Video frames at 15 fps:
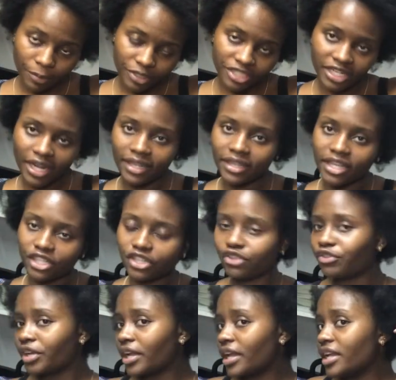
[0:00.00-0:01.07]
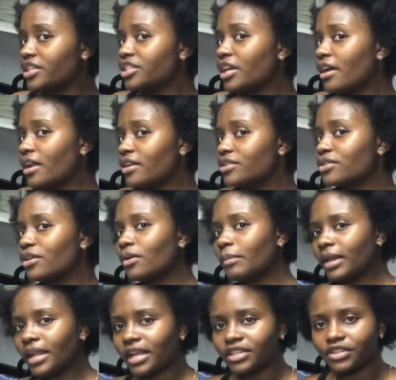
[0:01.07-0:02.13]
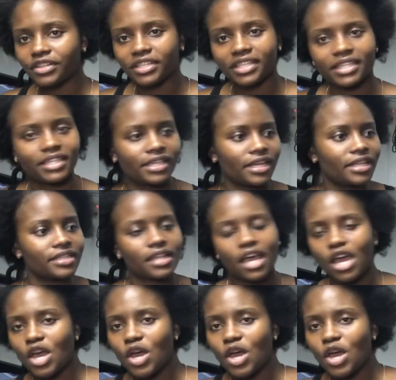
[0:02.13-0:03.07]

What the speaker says: appreciate the shrinkage. Shout out to all my natural sisters.